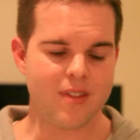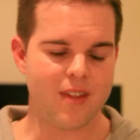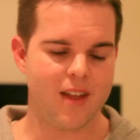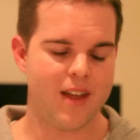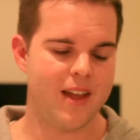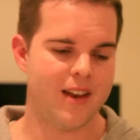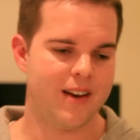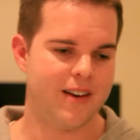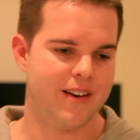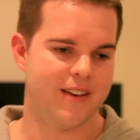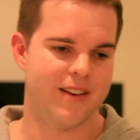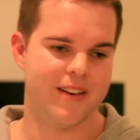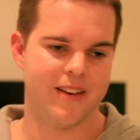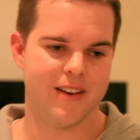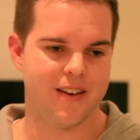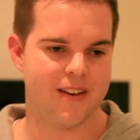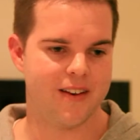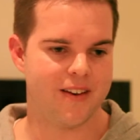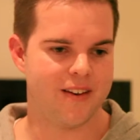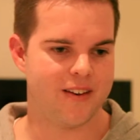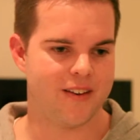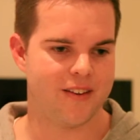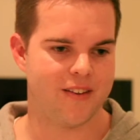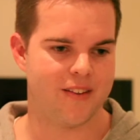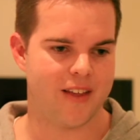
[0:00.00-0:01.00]
And
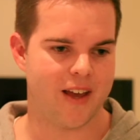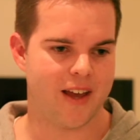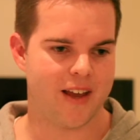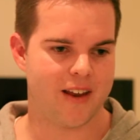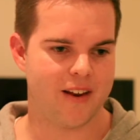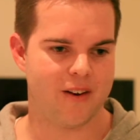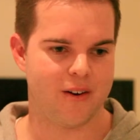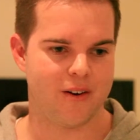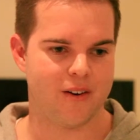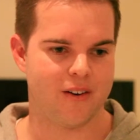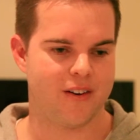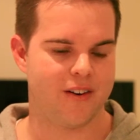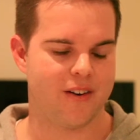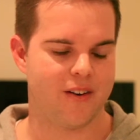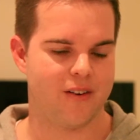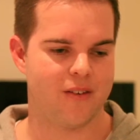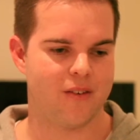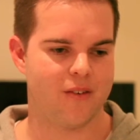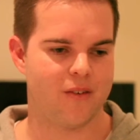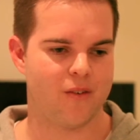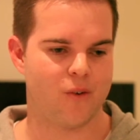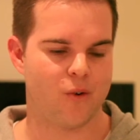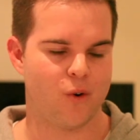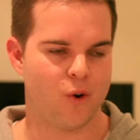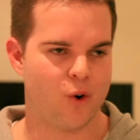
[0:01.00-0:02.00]
they
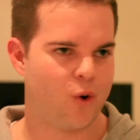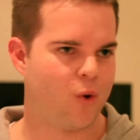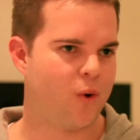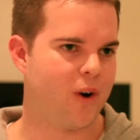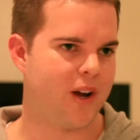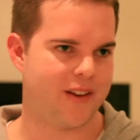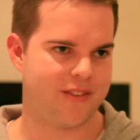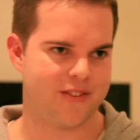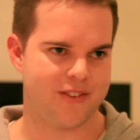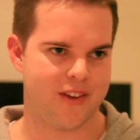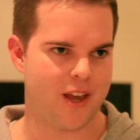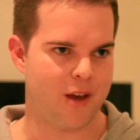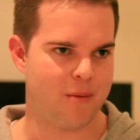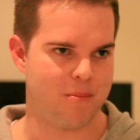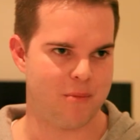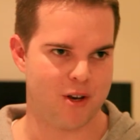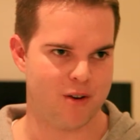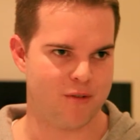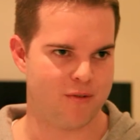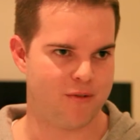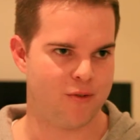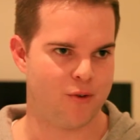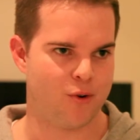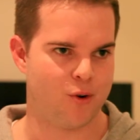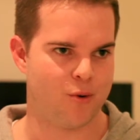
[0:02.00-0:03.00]
always kept me
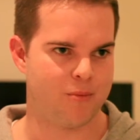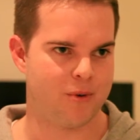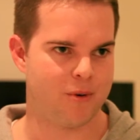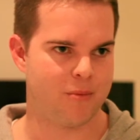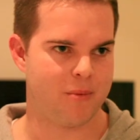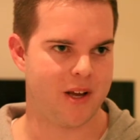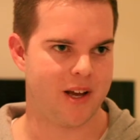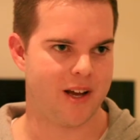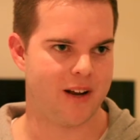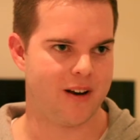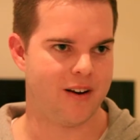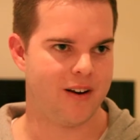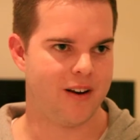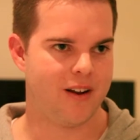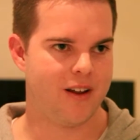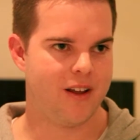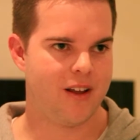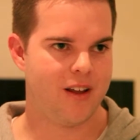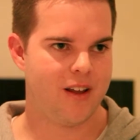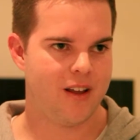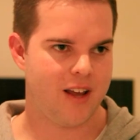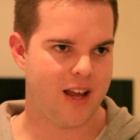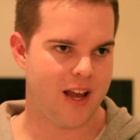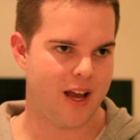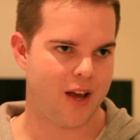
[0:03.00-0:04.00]
informed about
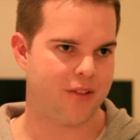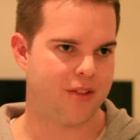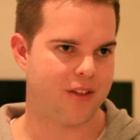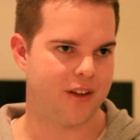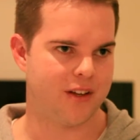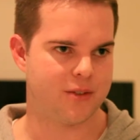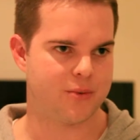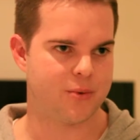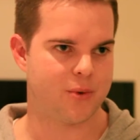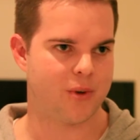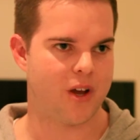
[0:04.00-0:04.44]
how things were